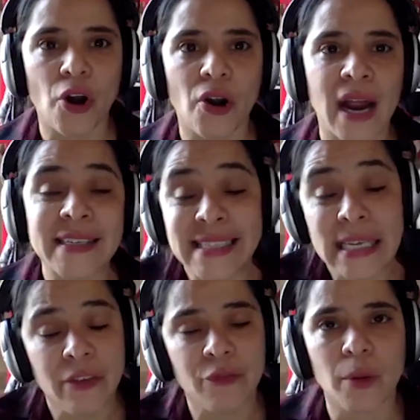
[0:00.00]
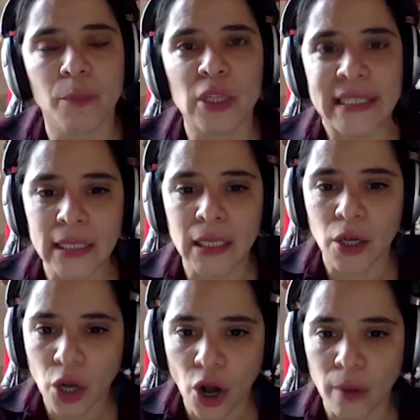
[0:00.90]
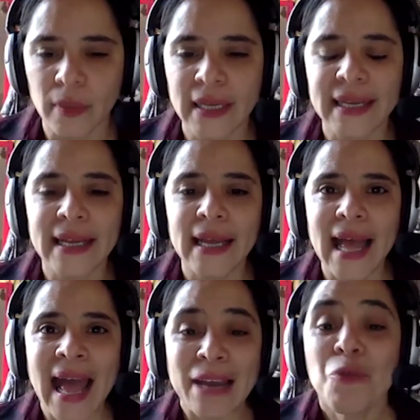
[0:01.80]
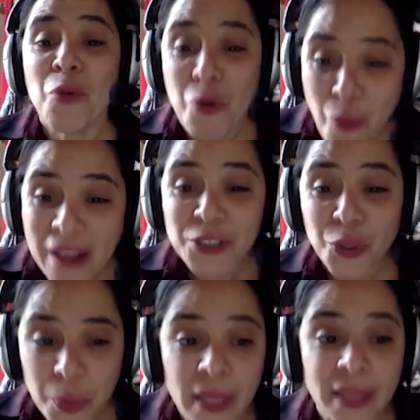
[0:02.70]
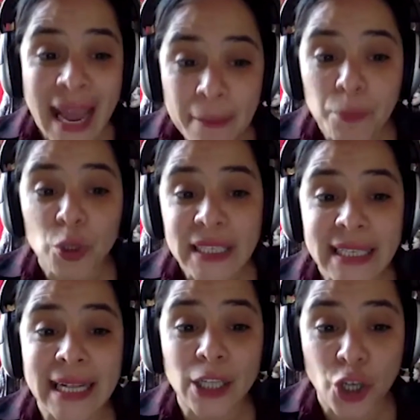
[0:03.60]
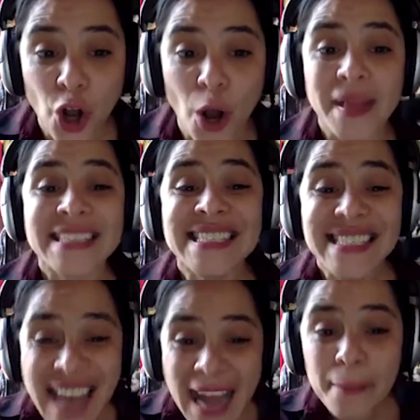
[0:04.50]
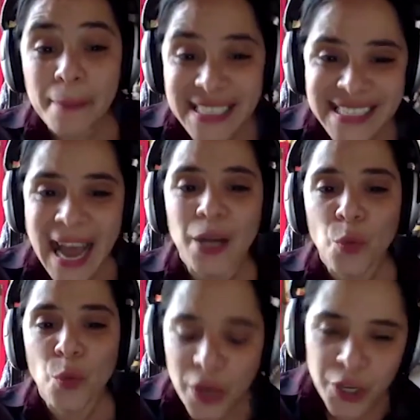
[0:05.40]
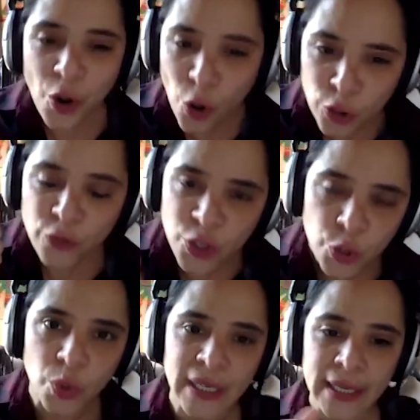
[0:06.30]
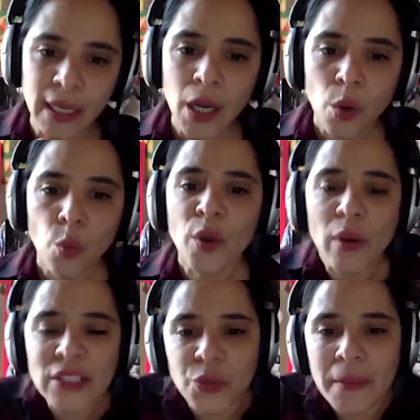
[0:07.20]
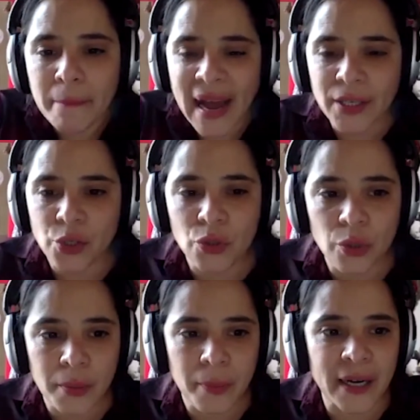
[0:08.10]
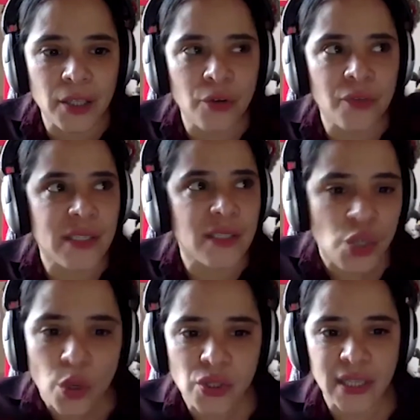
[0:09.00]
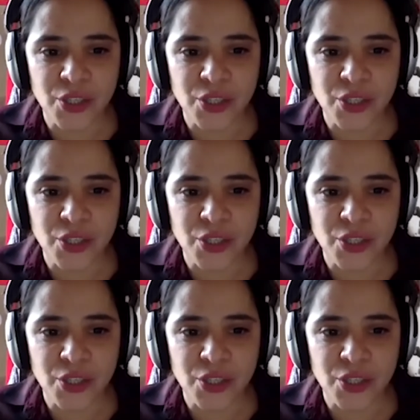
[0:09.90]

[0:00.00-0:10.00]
seeking for a political home, and we want to build that political home side by side with all of you. We want to invite you to be part of this socialist